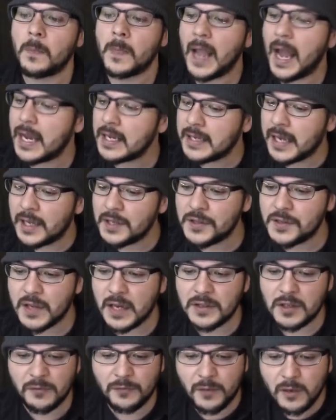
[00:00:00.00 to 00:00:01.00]
I guess
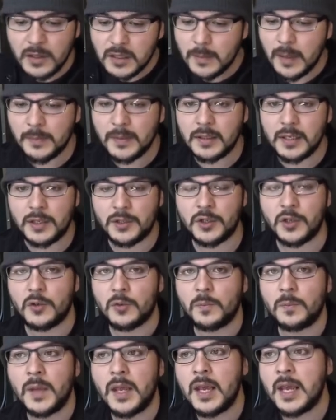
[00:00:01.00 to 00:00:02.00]
it's a First Amendment issue.
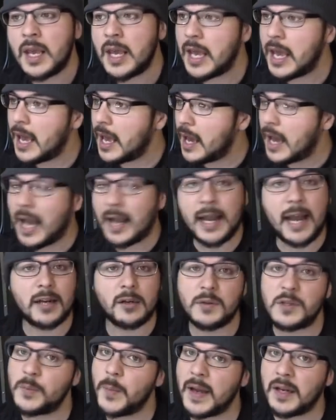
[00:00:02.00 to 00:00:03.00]
I gotta
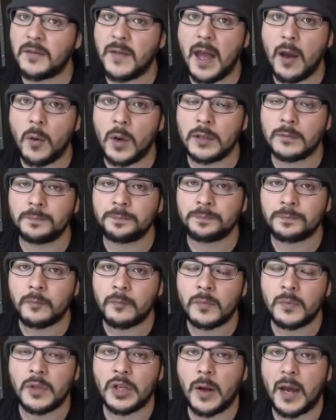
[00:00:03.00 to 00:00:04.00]
respect that one.
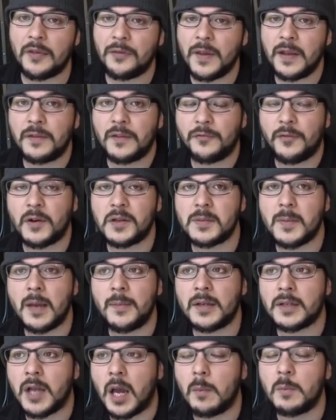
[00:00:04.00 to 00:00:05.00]
You know, I think the First
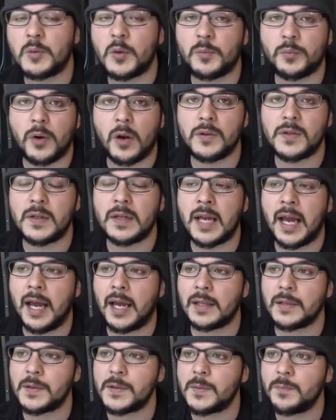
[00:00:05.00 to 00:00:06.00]
Amendment comes with pros and
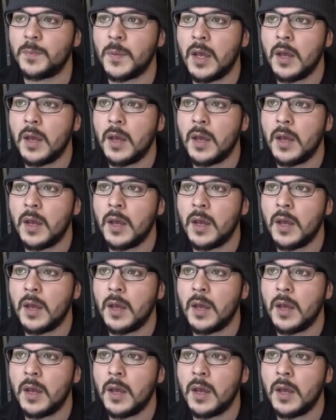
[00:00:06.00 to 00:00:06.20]
cons.